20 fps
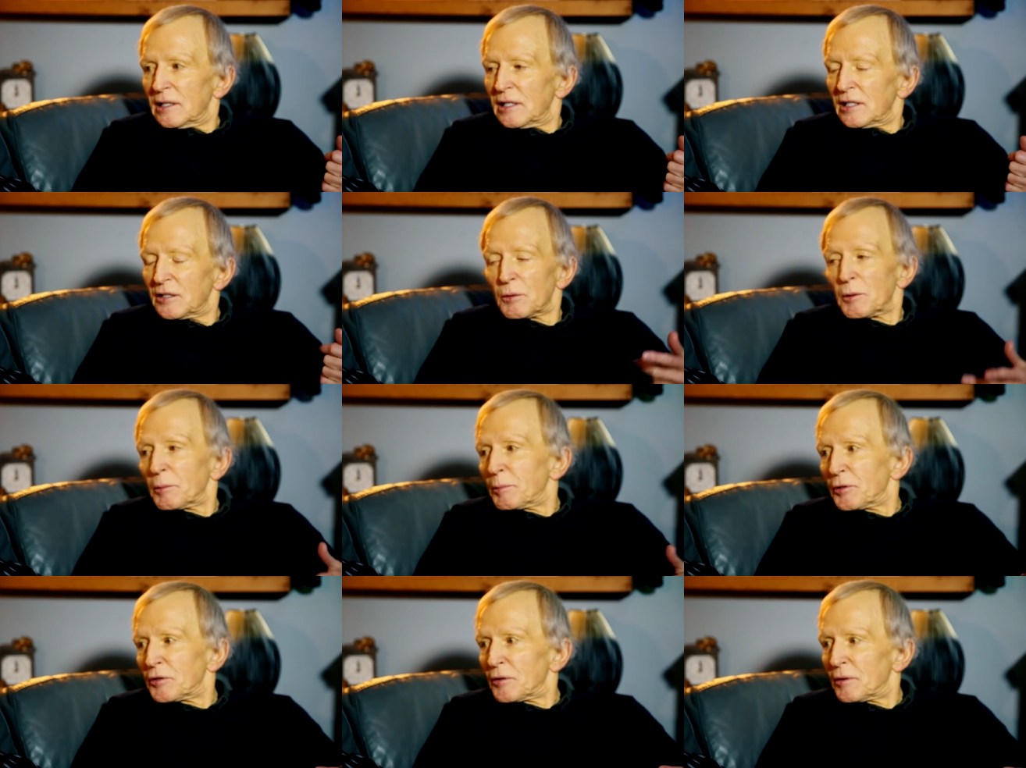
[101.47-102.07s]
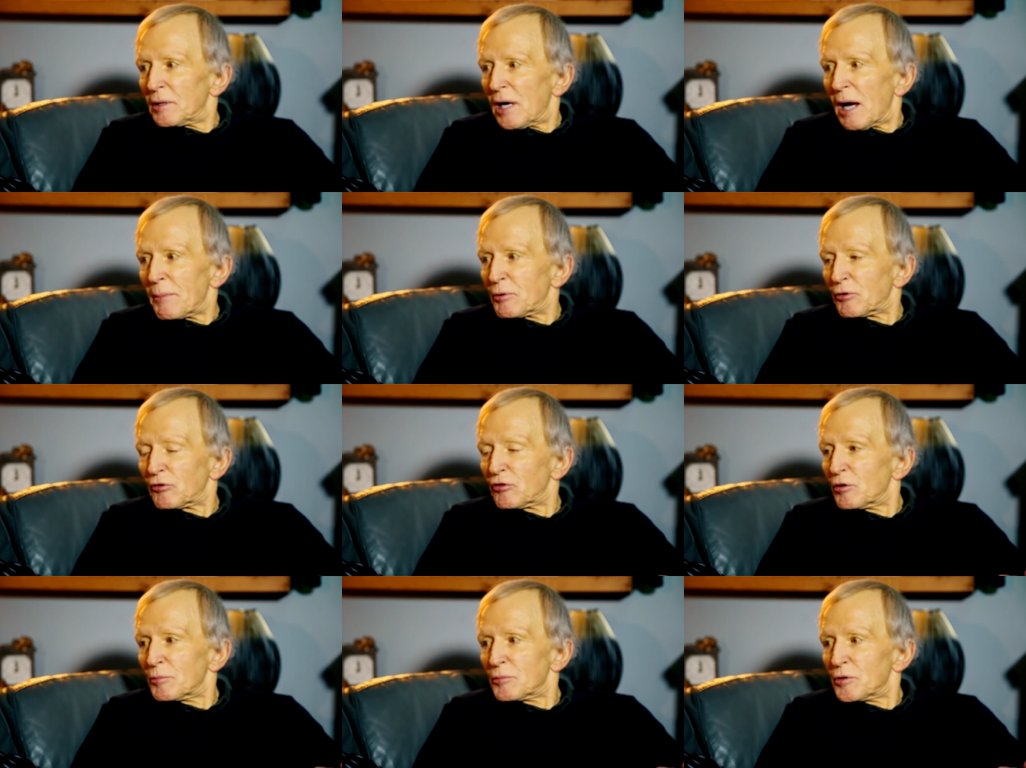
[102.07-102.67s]
He said, well, I
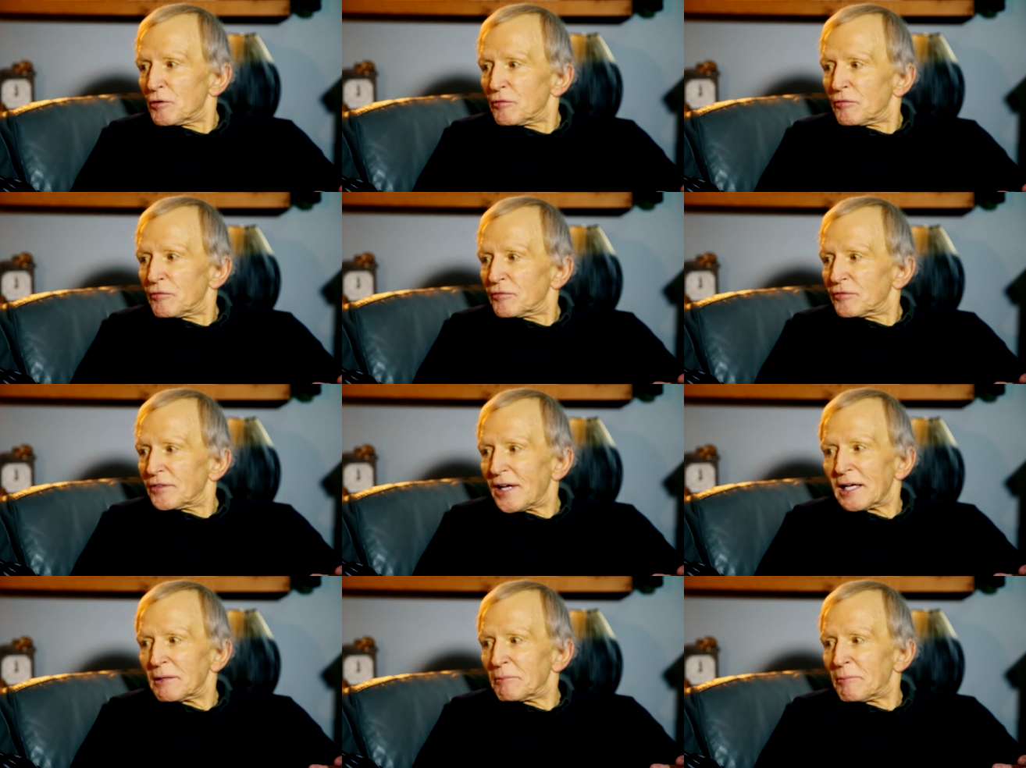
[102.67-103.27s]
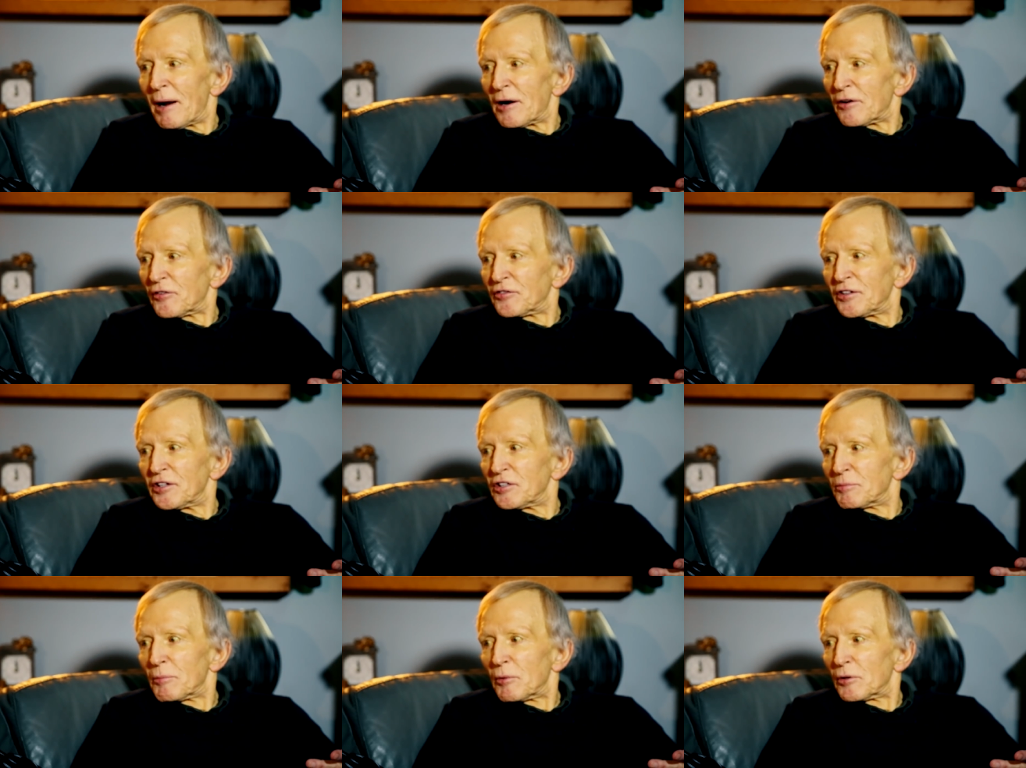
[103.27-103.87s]
presume you've taken
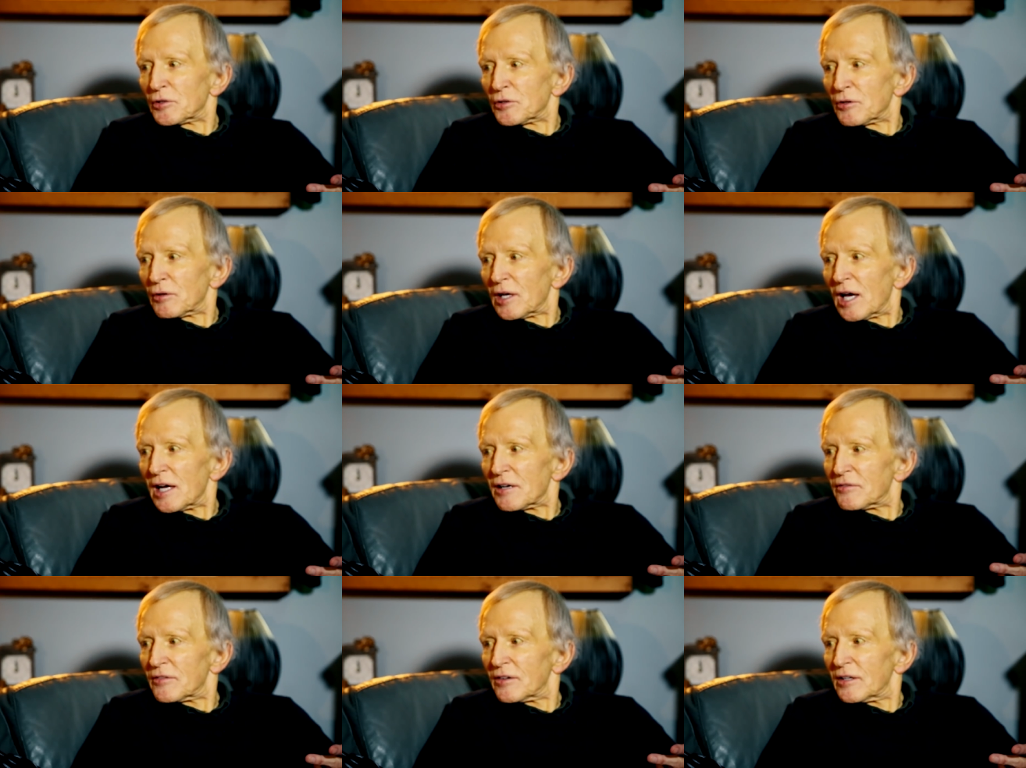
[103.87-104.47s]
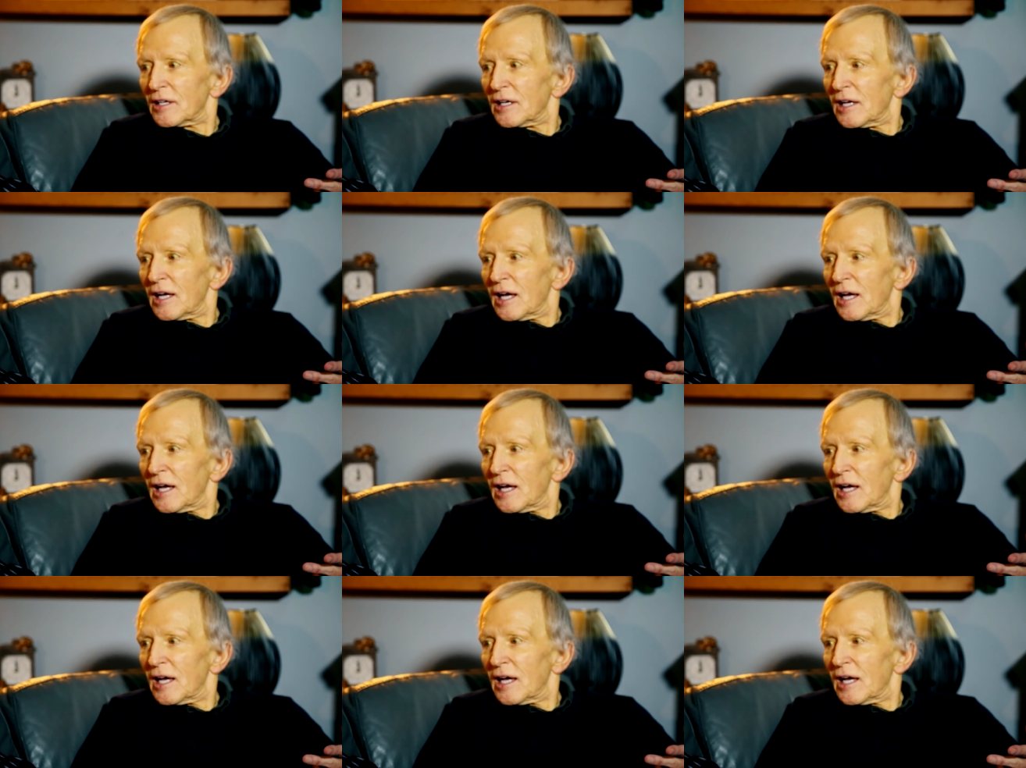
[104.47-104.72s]
paracetamol in your life.